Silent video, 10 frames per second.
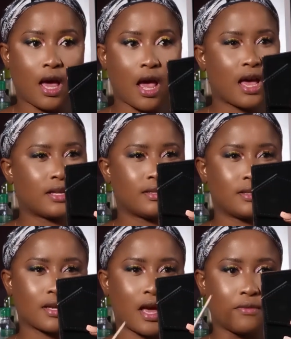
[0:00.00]

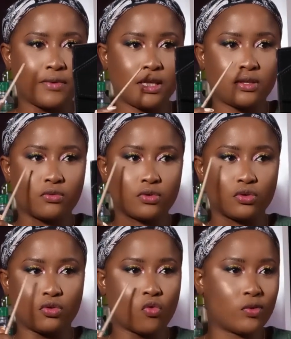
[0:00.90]
and I really don't want
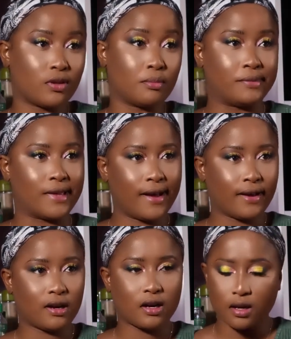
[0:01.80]
to go with the black.
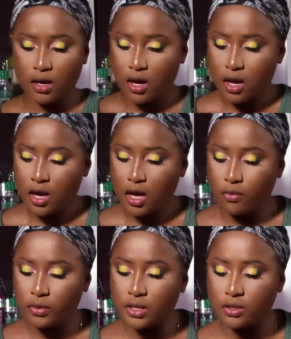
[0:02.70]
I
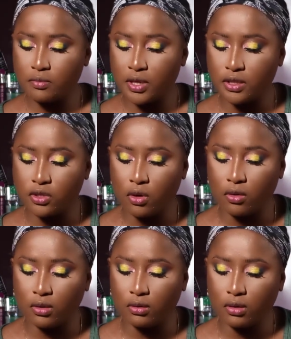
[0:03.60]
want it to be a
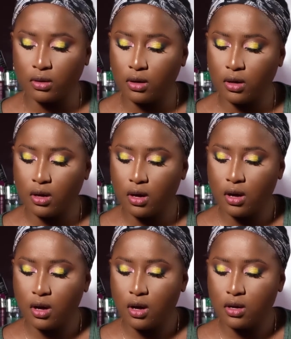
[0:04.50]
dull look,
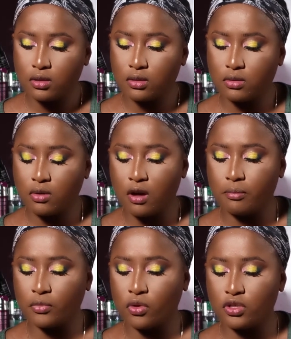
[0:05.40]
so
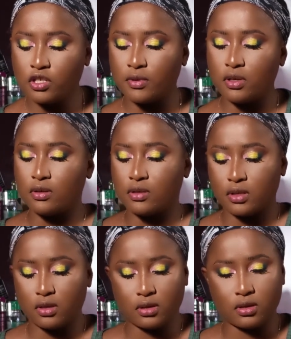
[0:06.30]
I'm going to be
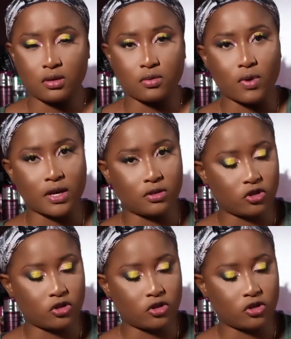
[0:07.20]
using this white